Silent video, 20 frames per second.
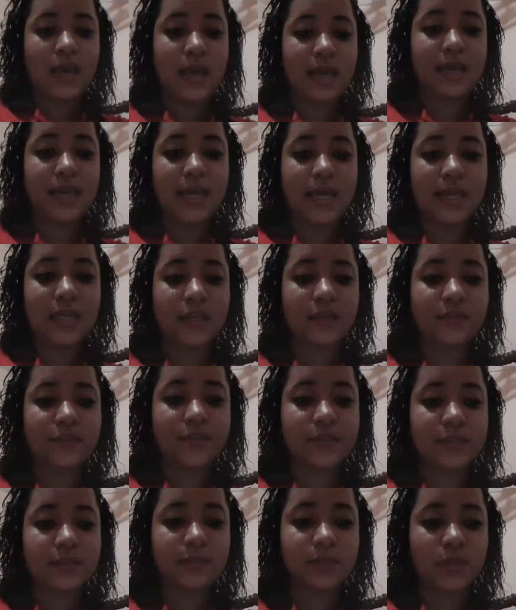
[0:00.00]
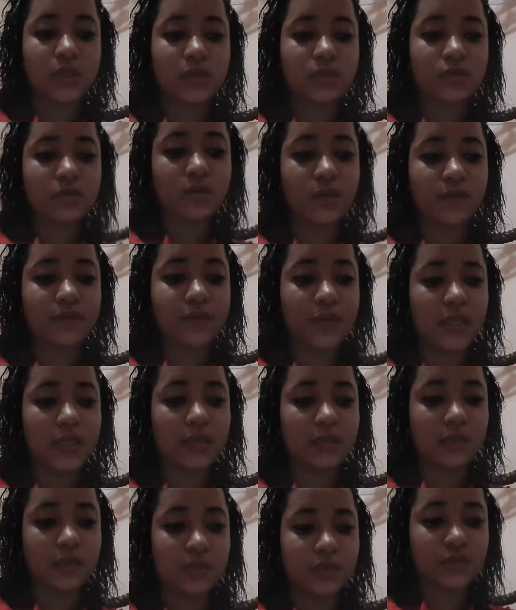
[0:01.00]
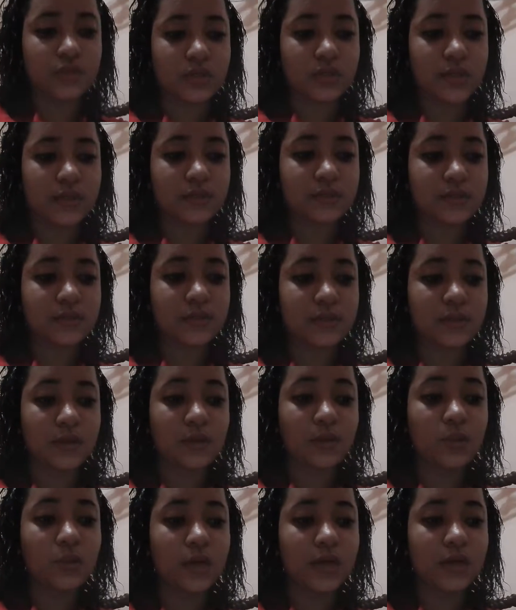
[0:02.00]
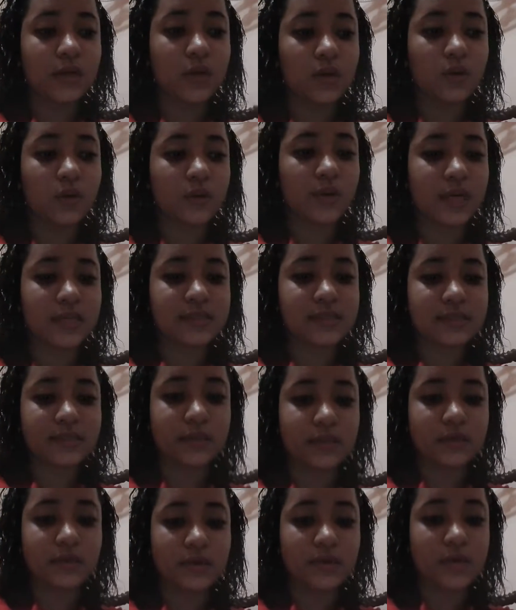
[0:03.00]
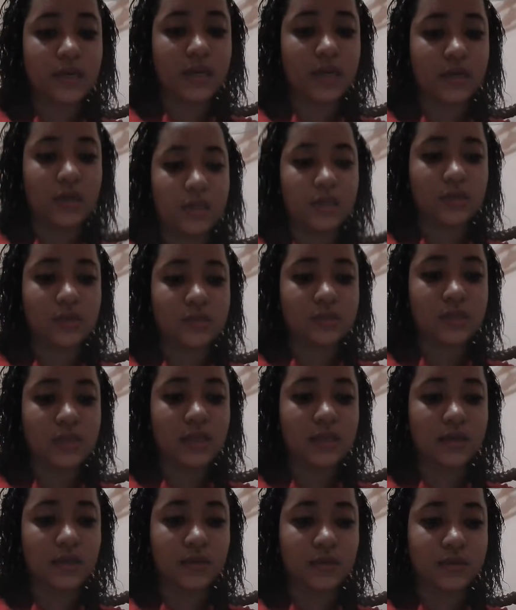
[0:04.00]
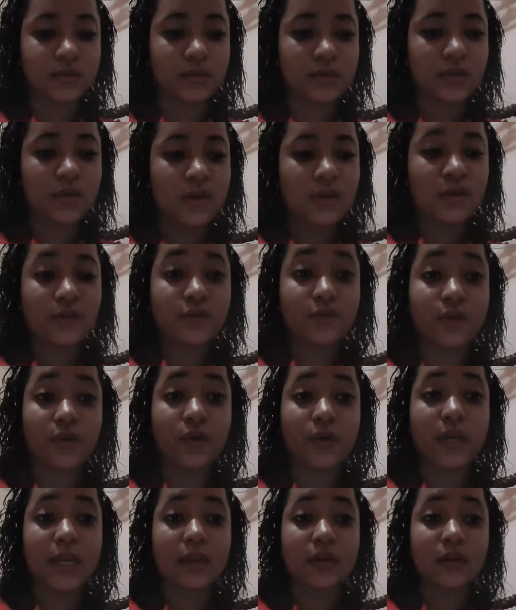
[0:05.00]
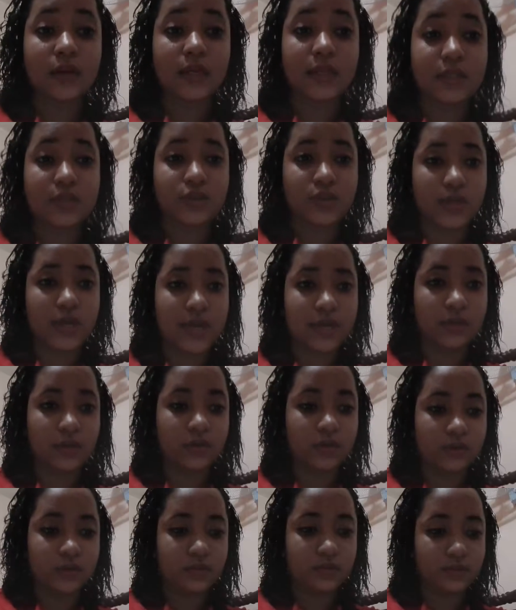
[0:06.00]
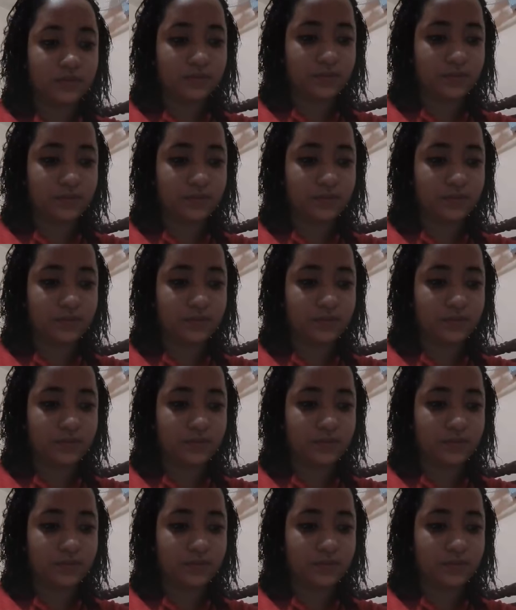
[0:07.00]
A native speaker of English is someone who has learned and used English from early childhood.